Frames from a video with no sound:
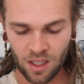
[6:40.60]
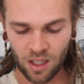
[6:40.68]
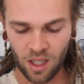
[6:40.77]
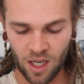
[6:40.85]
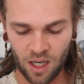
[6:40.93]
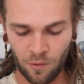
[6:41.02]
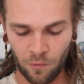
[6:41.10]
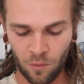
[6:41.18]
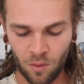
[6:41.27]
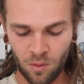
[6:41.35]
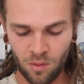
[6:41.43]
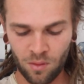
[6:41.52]
kind of
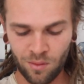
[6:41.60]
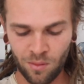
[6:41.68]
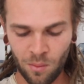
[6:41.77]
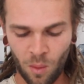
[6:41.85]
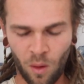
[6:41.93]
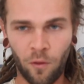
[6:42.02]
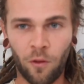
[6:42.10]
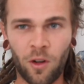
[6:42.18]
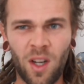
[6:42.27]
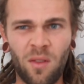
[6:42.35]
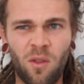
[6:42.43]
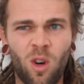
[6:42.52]
more
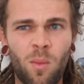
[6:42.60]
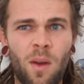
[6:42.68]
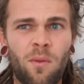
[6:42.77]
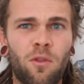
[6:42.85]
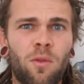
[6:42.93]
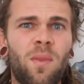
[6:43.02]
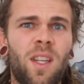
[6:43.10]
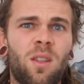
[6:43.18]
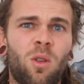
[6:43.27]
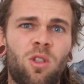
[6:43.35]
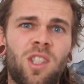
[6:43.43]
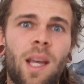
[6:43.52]
free forming from the,
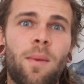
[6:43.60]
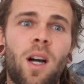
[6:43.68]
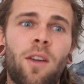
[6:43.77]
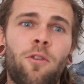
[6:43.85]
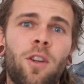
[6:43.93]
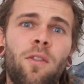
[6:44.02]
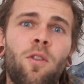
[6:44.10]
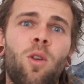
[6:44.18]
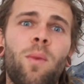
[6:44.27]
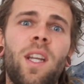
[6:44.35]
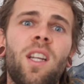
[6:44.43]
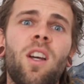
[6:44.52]
or semi free
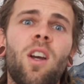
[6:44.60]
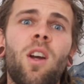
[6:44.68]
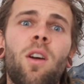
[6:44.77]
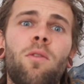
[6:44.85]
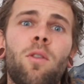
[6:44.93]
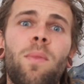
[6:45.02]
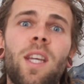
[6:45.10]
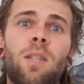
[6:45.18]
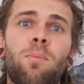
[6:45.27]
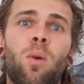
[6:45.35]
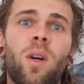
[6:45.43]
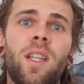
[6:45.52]
forming from this
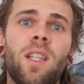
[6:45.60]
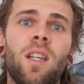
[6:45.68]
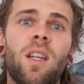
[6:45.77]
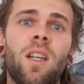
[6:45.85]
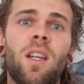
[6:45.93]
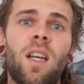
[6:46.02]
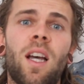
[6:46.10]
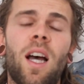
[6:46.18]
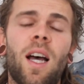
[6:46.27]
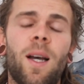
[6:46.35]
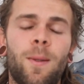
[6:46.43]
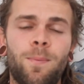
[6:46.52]
point.
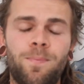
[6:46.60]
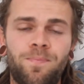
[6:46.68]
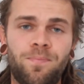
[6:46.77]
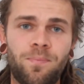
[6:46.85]
As